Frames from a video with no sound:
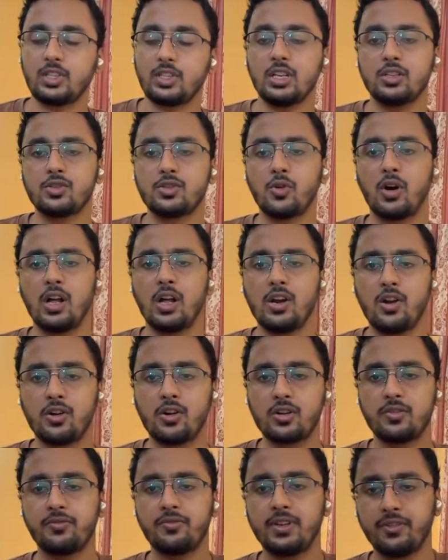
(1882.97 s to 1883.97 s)
So a lot
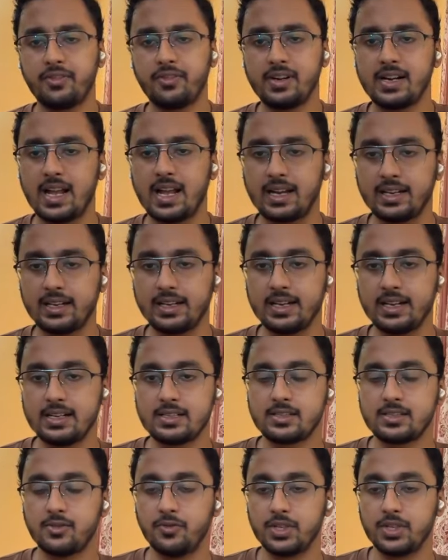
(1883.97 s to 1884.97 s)
of different
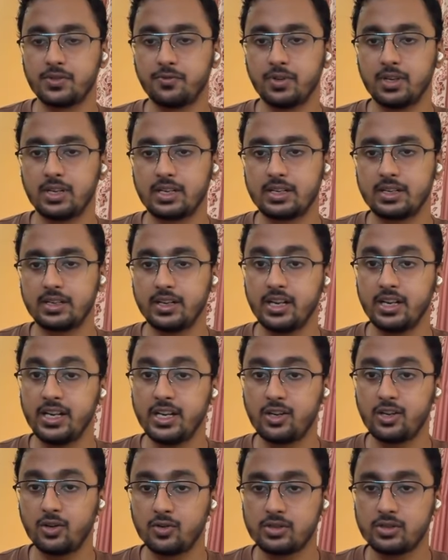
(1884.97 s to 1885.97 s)
aggregates which work really
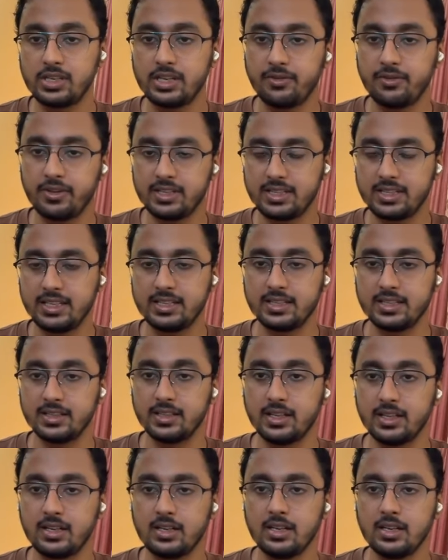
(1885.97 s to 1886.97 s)
closely with each
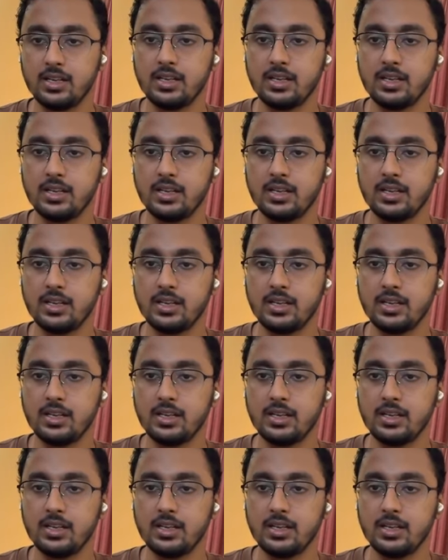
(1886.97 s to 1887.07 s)
other,